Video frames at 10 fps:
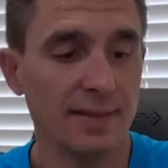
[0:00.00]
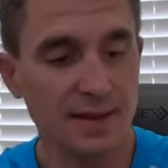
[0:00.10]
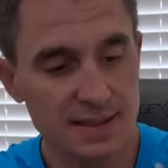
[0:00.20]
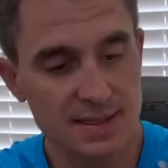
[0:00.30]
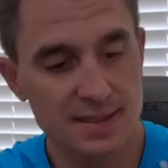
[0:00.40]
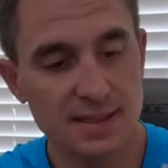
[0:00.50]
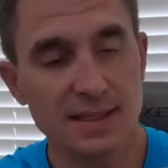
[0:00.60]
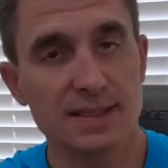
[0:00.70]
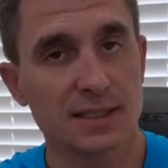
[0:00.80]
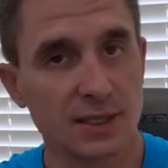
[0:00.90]
this
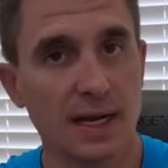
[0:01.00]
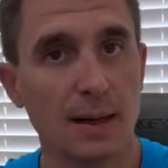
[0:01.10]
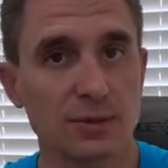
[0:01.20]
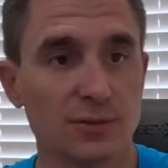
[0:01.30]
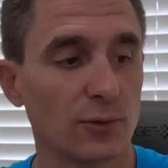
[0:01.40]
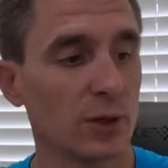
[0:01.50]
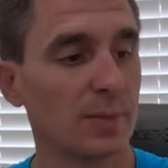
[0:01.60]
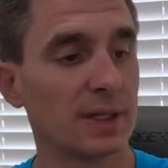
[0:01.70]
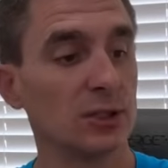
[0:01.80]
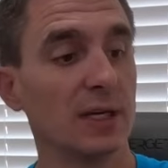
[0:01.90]
is a good option for you
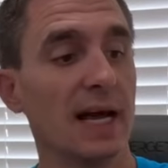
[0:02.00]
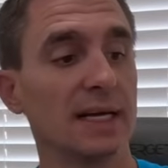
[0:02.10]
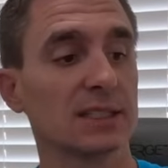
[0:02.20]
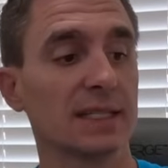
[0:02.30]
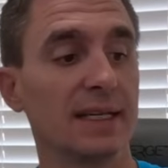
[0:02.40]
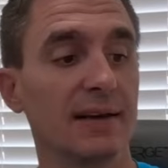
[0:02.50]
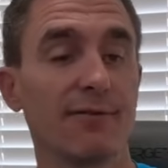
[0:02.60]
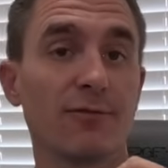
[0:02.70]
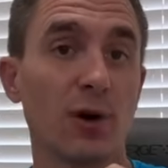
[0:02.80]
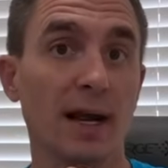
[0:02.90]
because you can actually get a
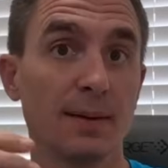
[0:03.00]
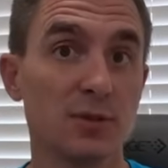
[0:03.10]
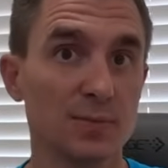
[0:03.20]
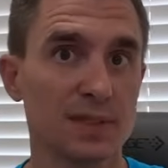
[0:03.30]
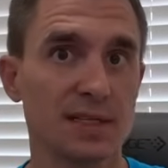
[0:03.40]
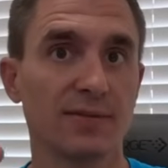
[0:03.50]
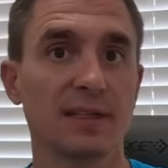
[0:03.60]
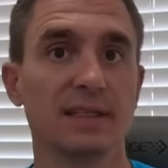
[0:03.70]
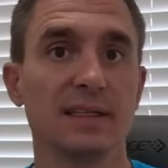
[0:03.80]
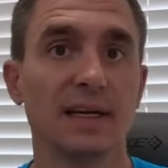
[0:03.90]
frame
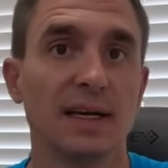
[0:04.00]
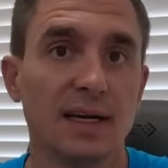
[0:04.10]
specifically,